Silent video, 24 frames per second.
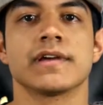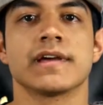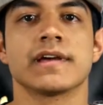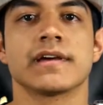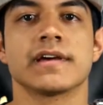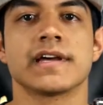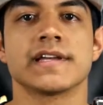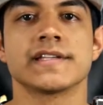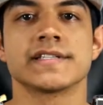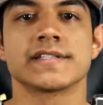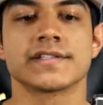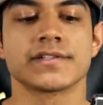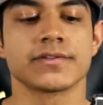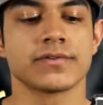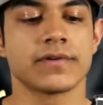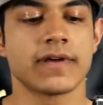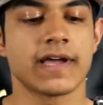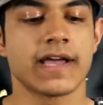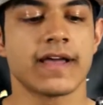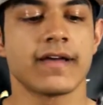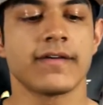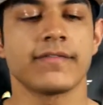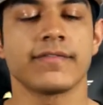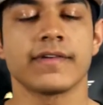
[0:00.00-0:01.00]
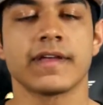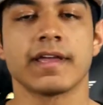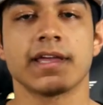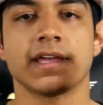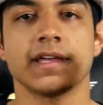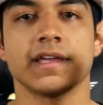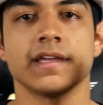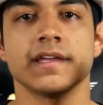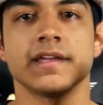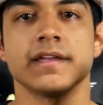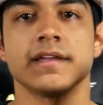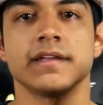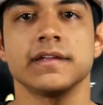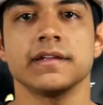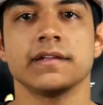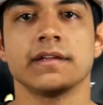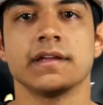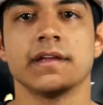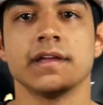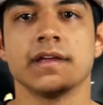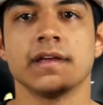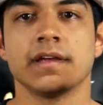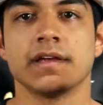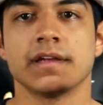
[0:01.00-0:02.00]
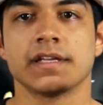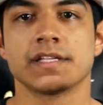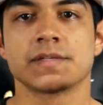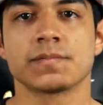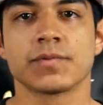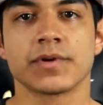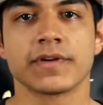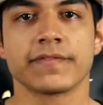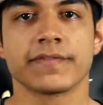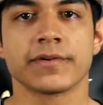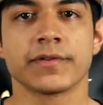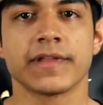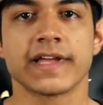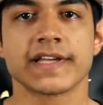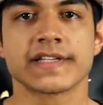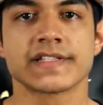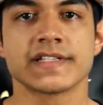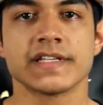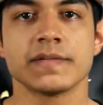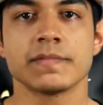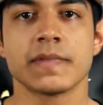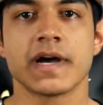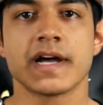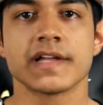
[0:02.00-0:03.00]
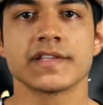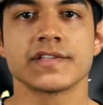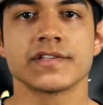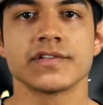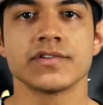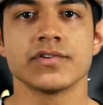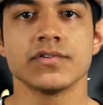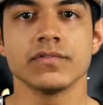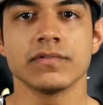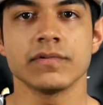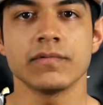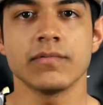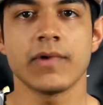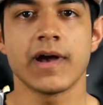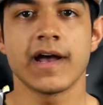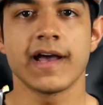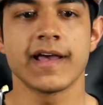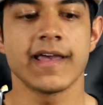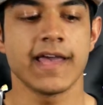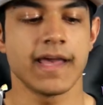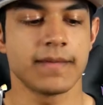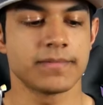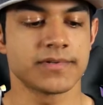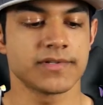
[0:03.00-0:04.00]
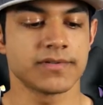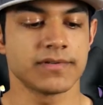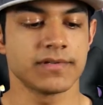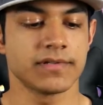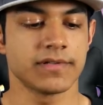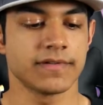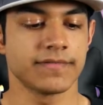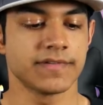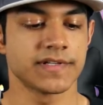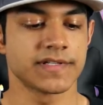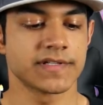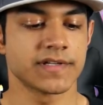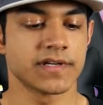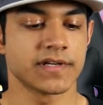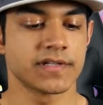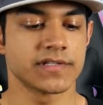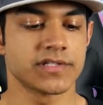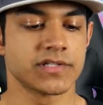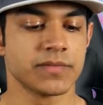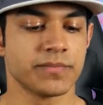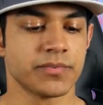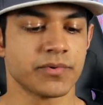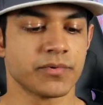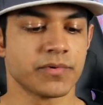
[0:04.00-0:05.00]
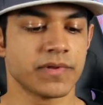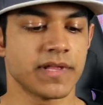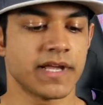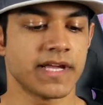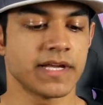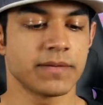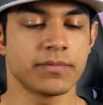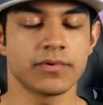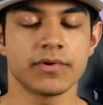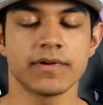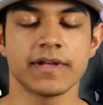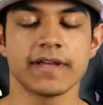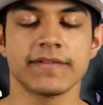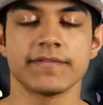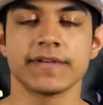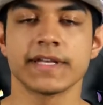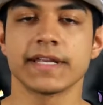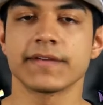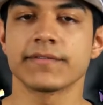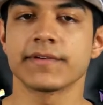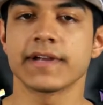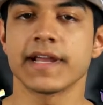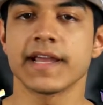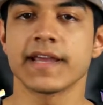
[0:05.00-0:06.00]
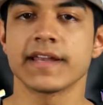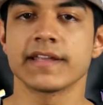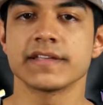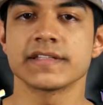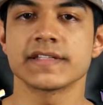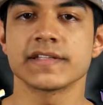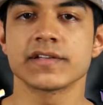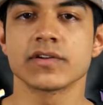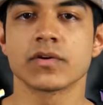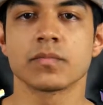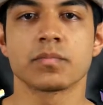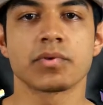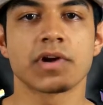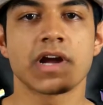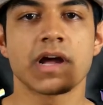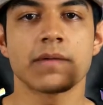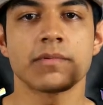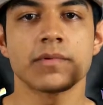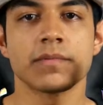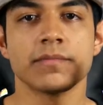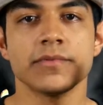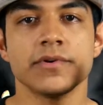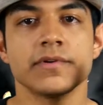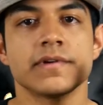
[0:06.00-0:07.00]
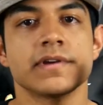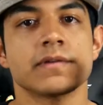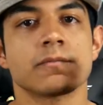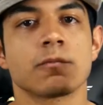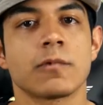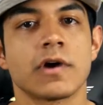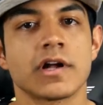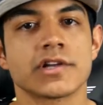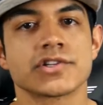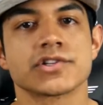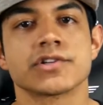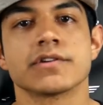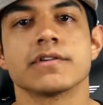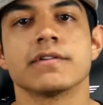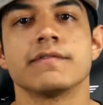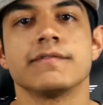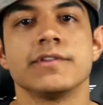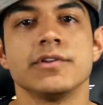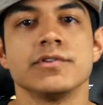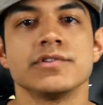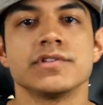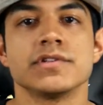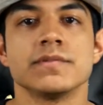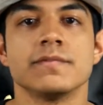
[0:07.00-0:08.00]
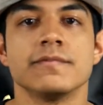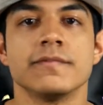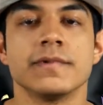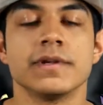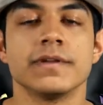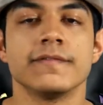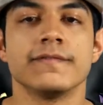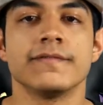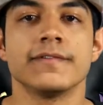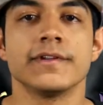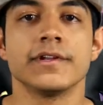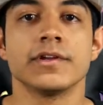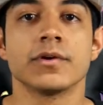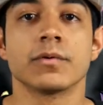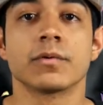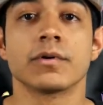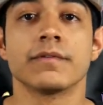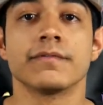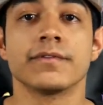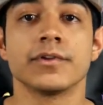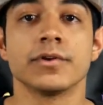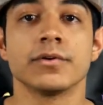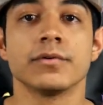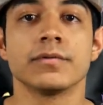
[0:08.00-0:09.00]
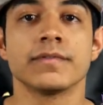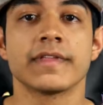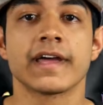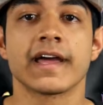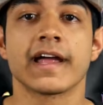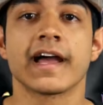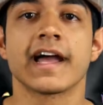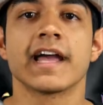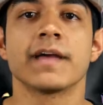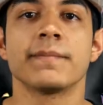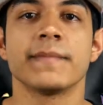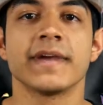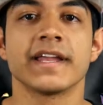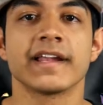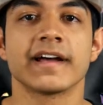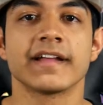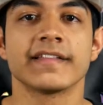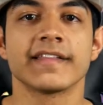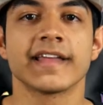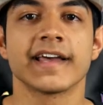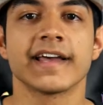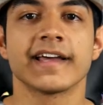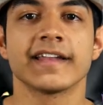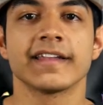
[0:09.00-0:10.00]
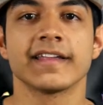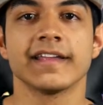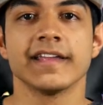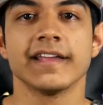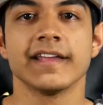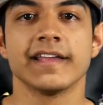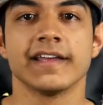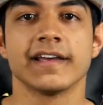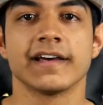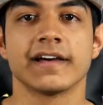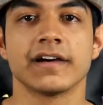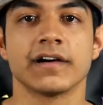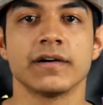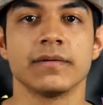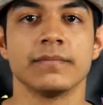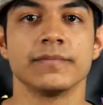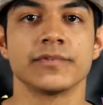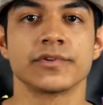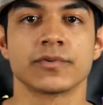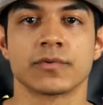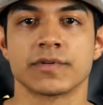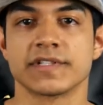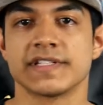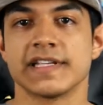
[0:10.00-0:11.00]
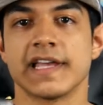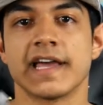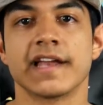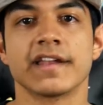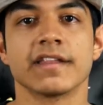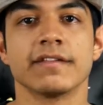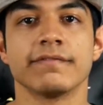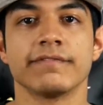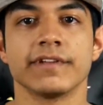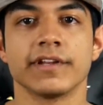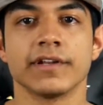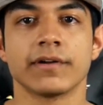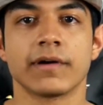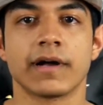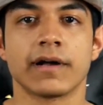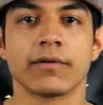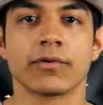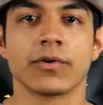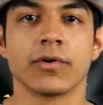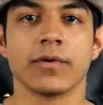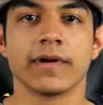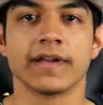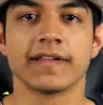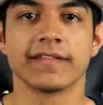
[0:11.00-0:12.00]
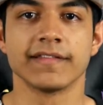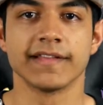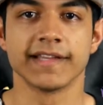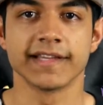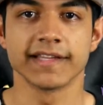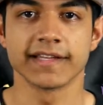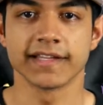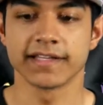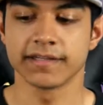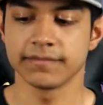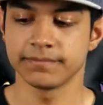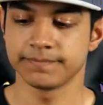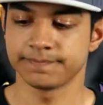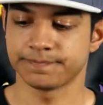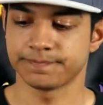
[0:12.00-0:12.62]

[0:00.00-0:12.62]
I still have a Springfield XD Mod 2. I absolutely love this gun, super reliable. I've never had a single problem. You can watch a YouTube video review that I made on that. Towards the end of the video, I'll go ahead and link it in.